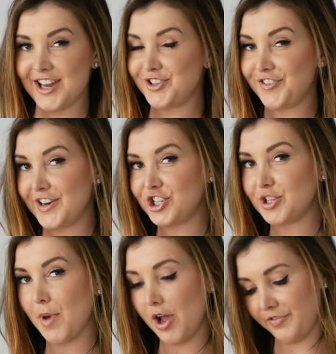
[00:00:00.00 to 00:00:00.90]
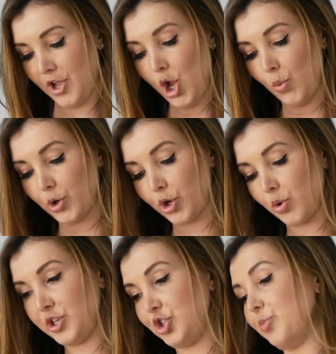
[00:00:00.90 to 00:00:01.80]
and to finish them off, we're
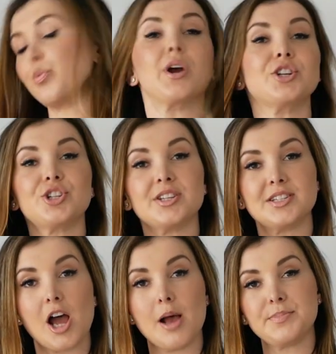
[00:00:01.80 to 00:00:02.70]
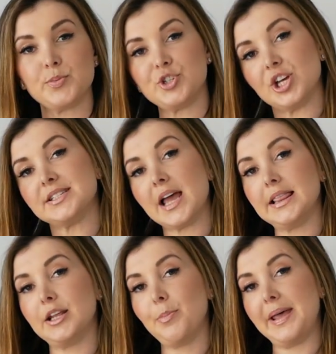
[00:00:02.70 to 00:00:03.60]
going to brush the tops with just a
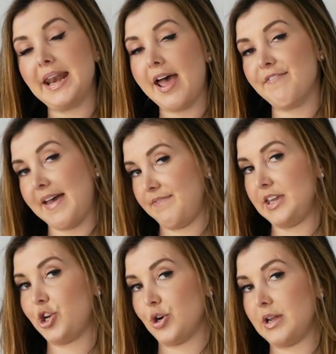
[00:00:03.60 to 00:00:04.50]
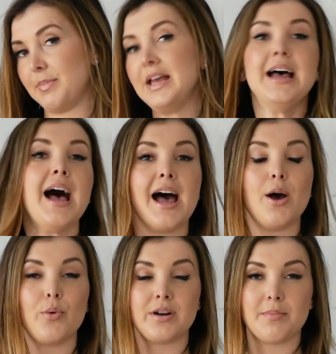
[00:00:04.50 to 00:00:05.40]
little bit of heavy cream.
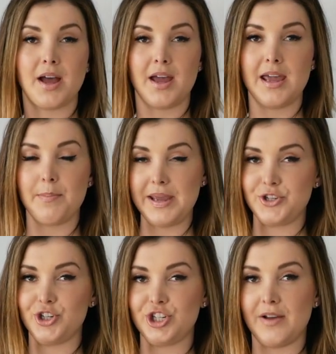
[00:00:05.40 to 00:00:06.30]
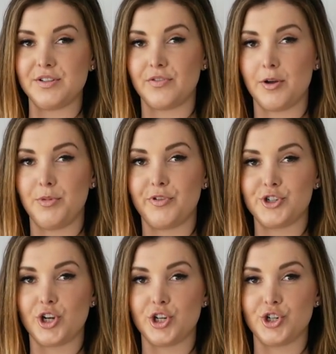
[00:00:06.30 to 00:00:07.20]
One of my pastry chefs from the
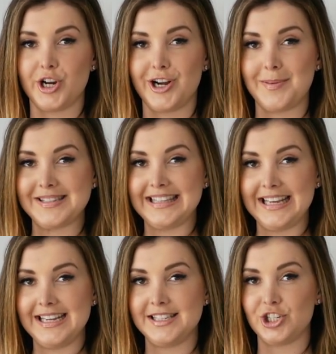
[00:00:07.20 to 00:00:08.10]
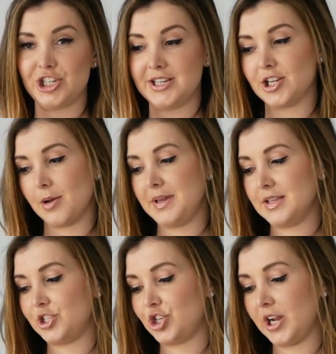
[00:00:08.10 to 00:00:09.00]
French Laundry, her name is Liz, she taught me
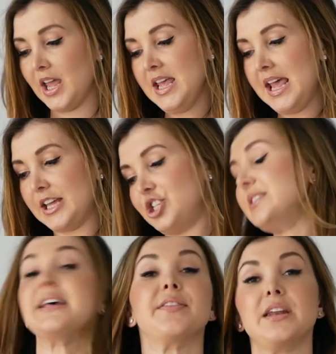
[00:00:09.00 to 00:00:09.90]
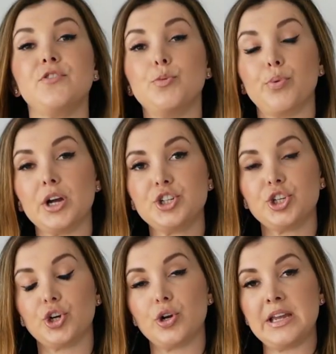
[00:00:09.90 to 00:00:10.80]
this trick, and she said that if you brush
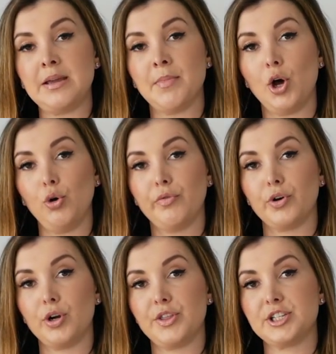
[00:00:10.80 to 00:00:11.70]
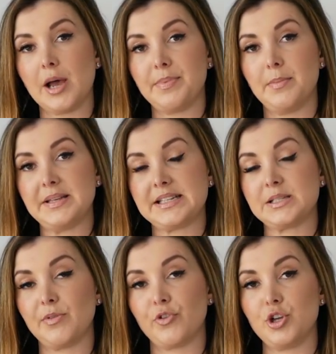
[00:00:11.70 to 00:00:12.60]
the cream over the top of the biscuits
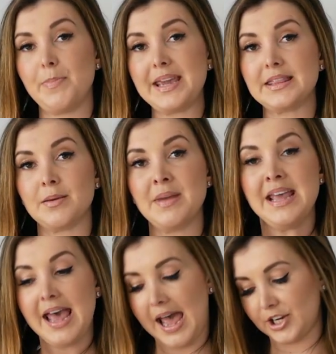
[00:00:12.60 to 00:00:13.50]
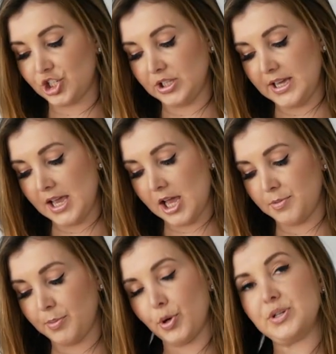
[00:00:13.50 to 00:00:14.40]
before you bake them, actually
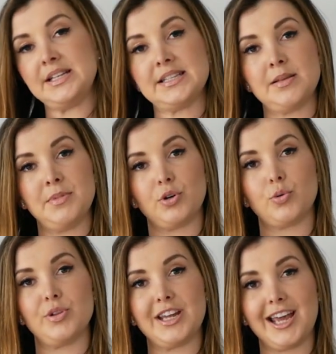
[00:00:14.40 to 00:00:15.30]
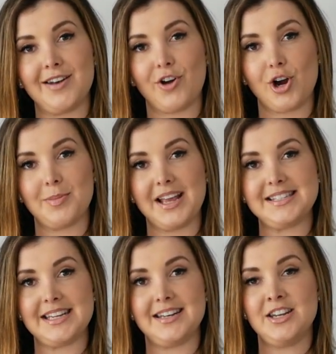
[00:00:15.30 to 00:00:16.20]
the proteins in the milk will then kind of
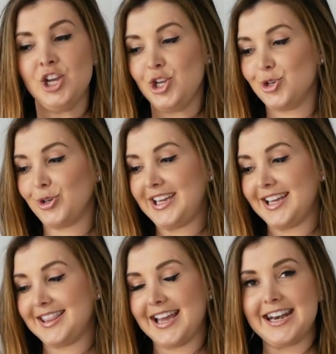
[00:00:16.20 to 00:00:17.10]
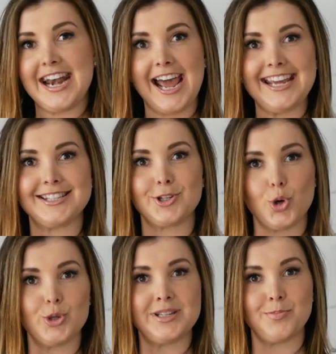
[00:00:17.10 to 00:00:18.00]
caramelize and you'll get that nice
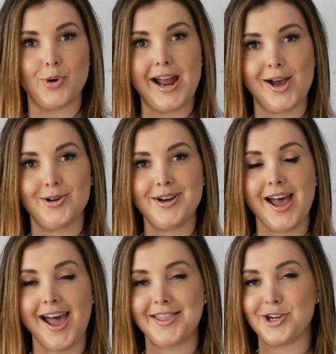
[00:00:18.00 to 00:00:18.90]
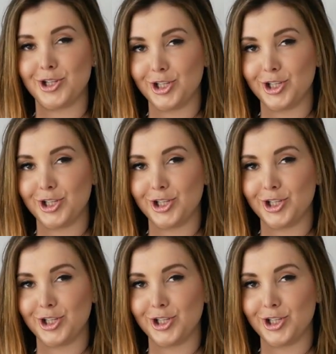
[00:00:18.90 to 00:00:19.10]
golden brown that you're